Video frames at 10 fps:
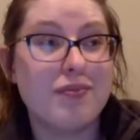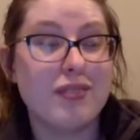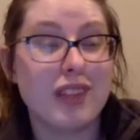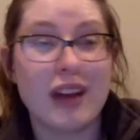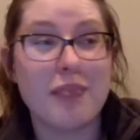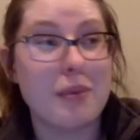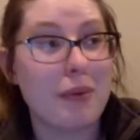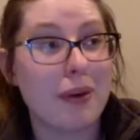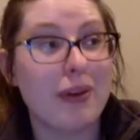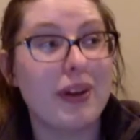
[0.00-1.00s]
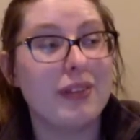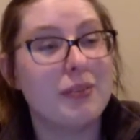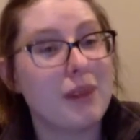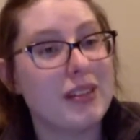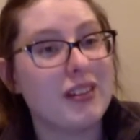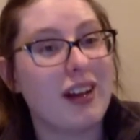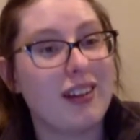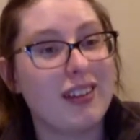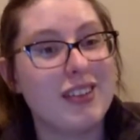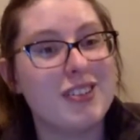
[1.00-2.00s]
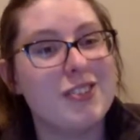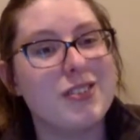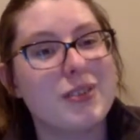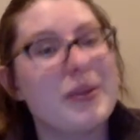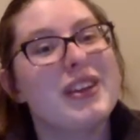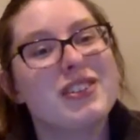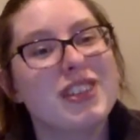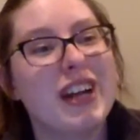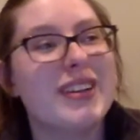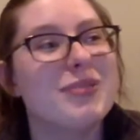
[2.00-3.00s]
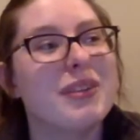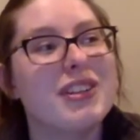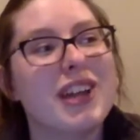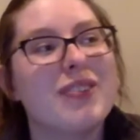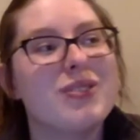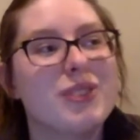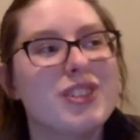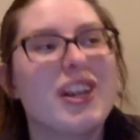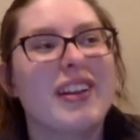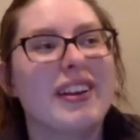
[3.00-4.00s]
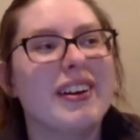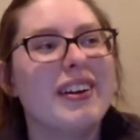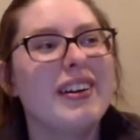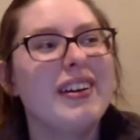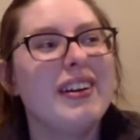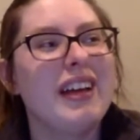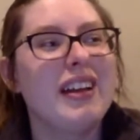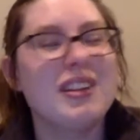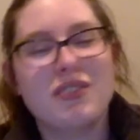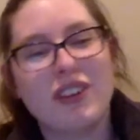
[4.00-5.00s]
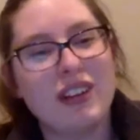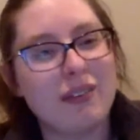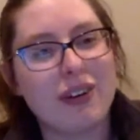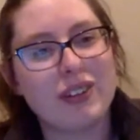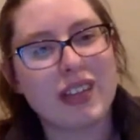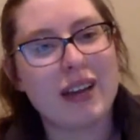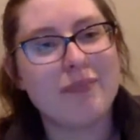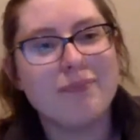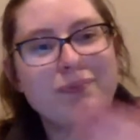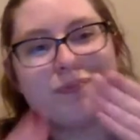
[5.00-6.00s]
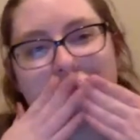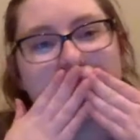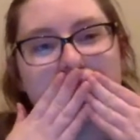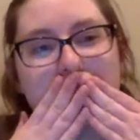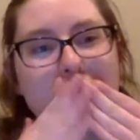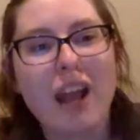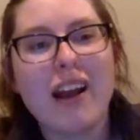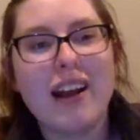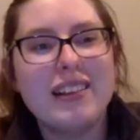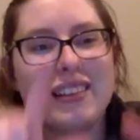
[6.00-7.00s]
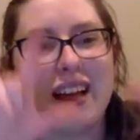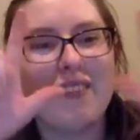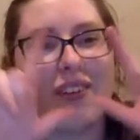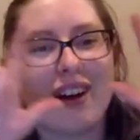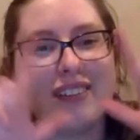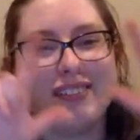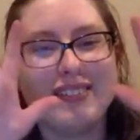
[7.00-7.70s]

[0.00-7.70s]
A lot of people are going through mental health issues, so make sure you guys reach out to each other in this really difficult time. Love you all.